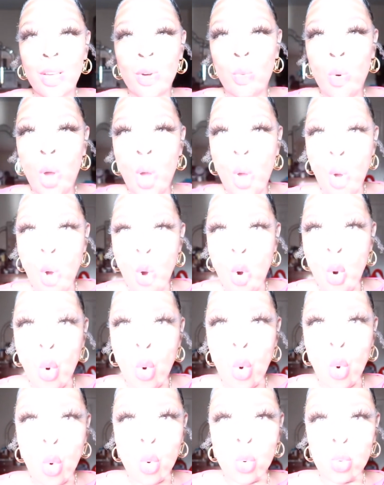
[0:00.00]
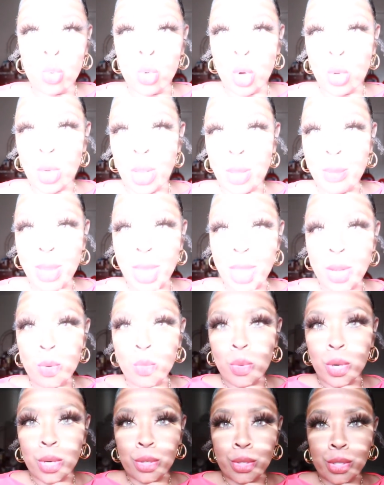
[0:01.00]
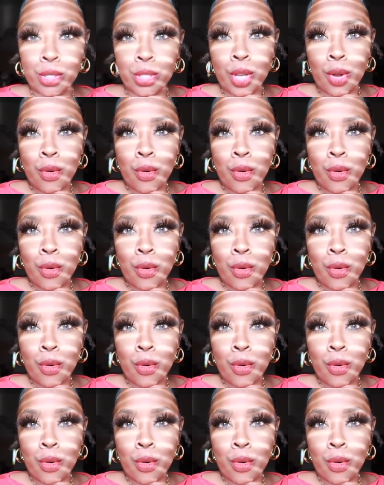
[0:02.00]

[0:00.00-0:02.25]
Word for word: Woo! No, that made it worse.